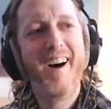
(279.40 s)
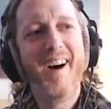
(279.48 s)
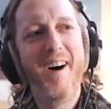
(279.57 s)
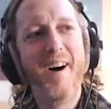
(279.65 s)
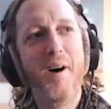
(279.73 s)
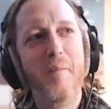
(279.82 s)

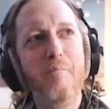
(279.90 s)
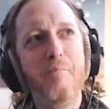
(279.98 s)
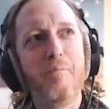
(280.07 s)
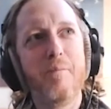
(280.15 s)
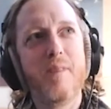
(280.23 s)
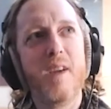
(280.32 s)
Um,
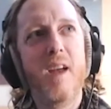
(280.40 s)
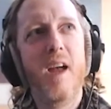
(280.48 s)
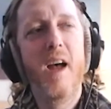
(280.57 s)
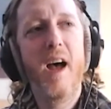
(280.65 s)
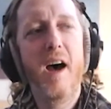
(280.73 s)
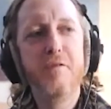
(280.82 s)

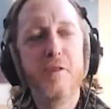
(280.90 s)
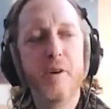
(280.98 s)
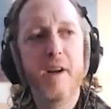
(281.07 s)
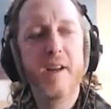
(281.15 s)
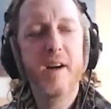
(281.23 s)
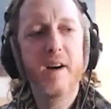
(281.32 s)
after
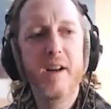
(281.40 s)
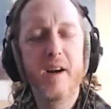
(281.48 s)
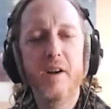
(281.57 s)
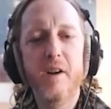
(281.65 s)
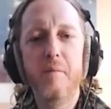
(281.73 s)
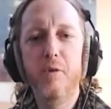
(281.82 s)
I got
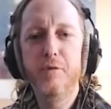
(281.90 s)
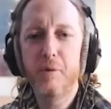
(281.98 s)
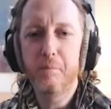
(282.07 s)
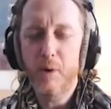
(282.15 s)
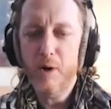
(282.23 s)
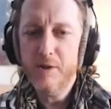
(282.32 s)
out, I moved to
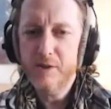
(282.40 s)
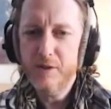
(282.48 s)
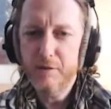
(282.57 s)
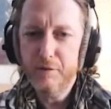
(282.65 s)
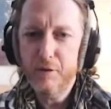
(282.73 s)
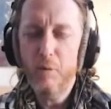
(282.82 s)

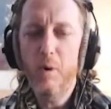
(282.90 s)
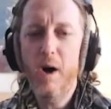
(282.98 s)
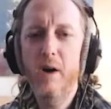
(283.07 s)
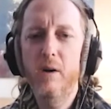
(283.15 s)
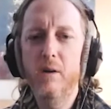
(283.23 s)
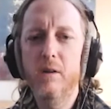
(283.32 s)
Boston for a
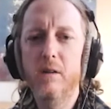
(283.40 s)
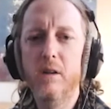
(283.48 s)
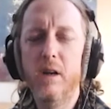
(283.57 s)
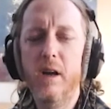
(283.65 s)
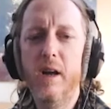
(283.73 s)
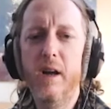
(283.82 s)
while,
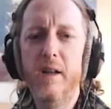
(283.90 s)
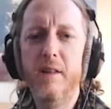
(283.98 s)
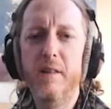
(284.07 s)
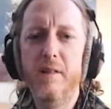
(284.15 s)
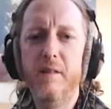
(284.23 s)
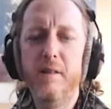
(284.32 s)

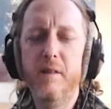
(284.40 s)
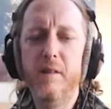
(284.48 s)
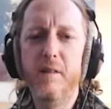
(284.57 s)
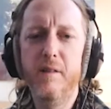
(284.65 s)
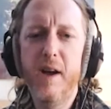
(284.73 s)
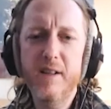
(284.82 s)
and
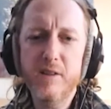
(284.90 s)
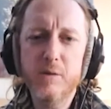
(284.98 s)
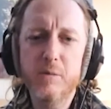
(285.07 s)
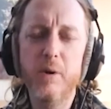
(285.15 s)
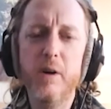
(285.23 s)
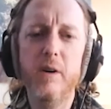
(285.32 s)
that's
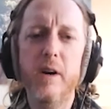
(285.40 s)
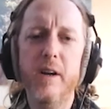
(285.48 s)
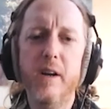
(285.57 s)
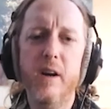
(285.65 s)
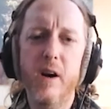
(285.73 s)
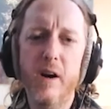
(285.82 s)
where I
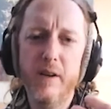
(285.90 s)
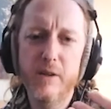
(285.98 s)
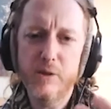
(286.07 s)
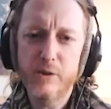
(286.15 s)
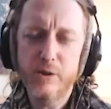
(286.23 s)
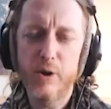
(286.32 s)
kind of
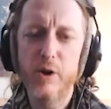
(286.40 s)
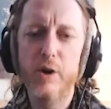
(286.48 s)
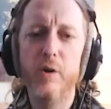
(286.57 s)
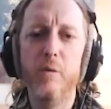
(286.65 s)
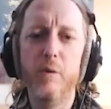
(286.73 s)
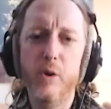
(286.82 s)
started
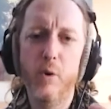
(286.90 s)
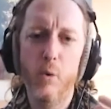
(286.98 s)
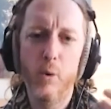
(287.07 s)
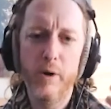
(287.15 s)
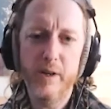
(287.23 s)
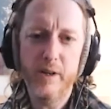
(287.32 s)

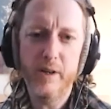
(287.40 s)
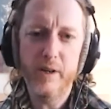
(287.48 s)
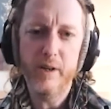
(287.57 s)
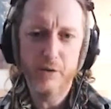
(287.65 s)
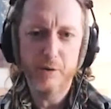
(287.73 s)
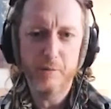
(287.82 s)
recording
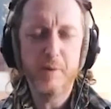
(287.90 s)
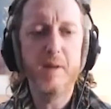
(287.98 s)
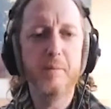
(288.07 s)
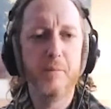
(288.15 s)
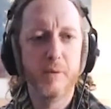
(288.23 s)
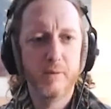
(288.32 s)
other
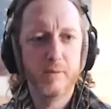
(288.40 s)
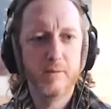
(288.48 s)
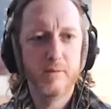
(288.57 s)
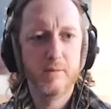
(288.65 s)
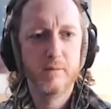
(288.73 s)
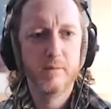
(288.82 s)
people.
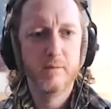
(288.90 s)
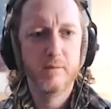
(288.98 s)
Hmm.